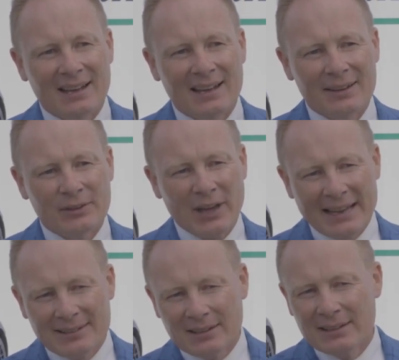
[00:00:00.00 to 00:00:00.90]
Uh,
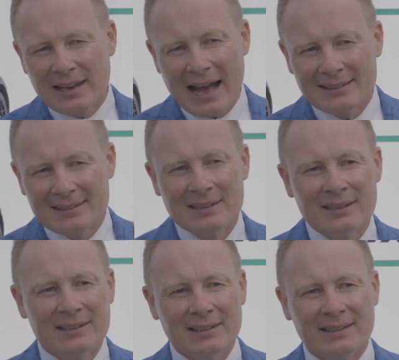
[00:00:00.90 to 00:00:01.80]
until the last
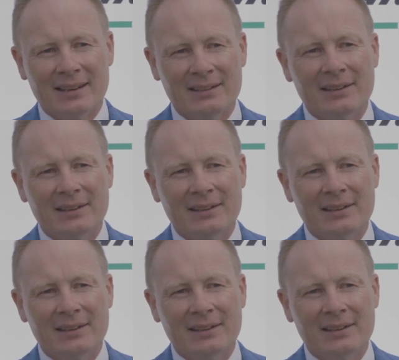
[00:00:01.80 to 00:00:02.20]
little detail,